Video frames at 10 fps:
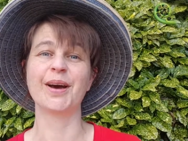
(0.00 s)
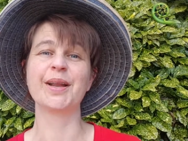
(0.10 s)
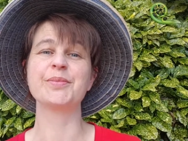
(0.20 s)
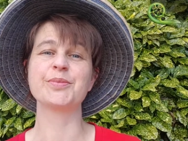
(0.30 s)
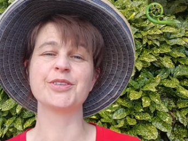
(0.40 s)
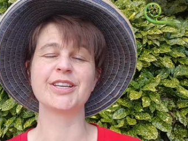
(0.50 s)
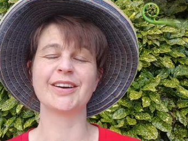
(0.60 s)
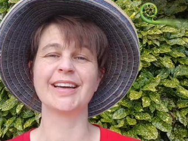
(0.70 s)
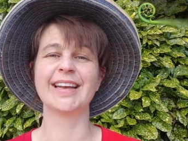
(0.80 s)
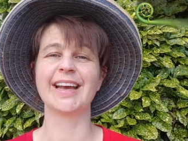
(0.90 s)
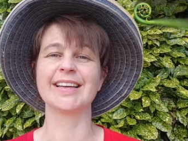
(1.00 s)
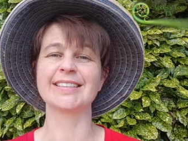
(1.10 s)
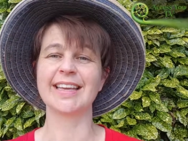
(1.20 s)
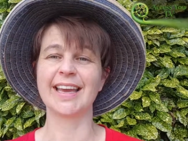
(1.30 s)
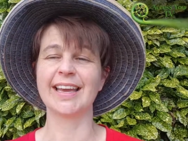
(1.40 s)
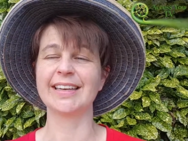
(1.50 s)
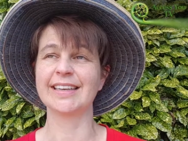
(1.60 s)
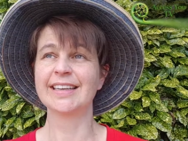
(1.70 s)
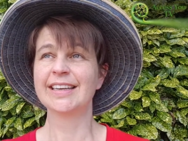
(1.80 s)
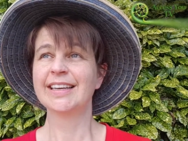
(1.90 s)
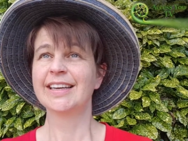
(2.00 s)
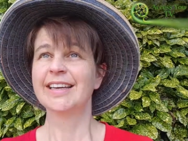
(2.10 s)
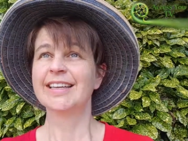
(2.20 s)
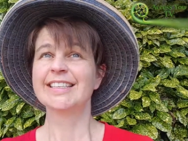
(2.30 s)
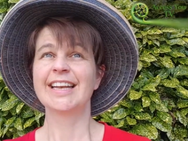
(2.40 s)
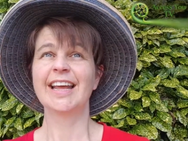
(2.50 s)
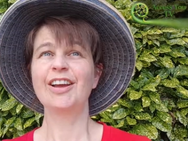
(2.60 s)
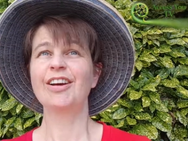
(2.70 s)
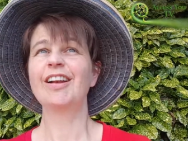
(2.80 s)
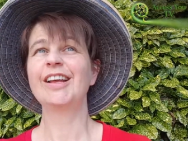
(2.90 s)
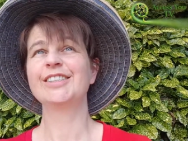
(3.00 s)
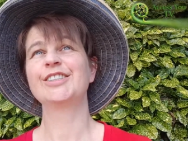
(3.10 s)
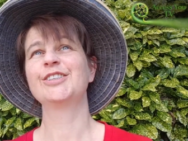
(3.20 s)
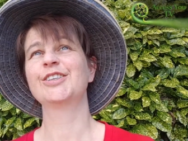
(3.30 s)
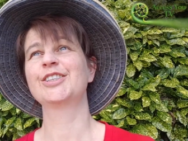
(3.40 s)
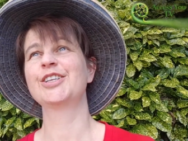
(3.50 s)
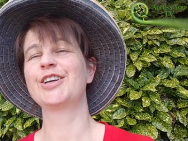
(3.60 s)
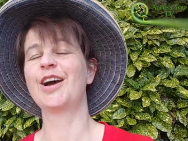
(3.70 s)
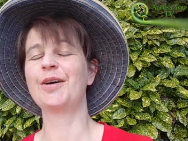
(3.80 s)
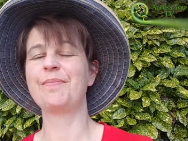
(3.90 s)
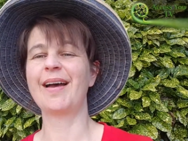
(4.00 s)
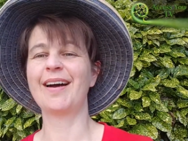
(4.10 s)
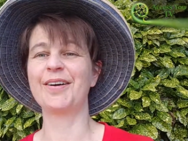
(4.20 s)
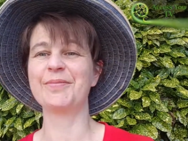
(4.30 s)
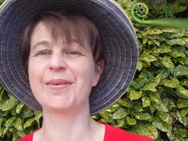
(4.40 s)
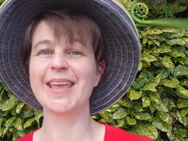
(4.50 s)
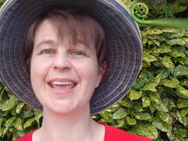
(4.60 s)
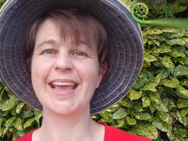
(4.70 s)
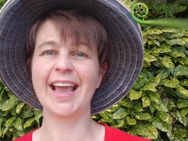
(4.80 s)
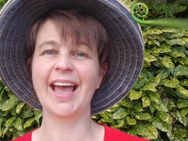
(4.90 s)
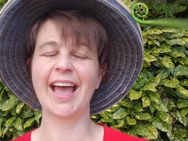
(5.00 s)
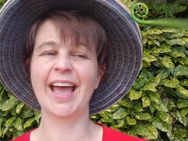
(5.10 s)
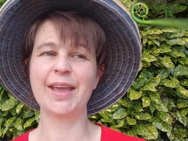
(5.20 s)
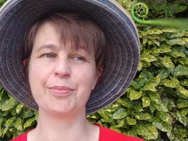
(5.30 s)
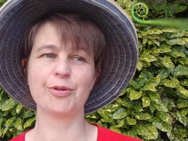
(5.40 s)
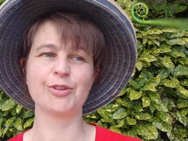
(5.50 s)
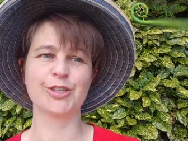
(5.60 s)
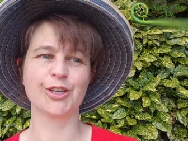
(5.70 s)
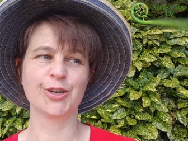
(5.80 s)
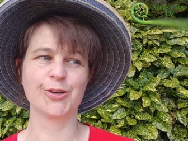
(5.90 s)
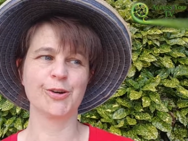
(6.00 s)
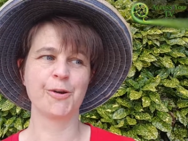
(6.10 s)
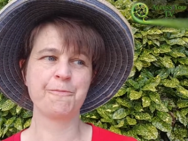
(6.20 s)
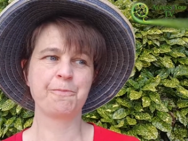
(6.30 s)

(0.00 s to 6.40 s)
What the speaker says: name's Michelle Edhouse, and today I'd like to talk to you about being able to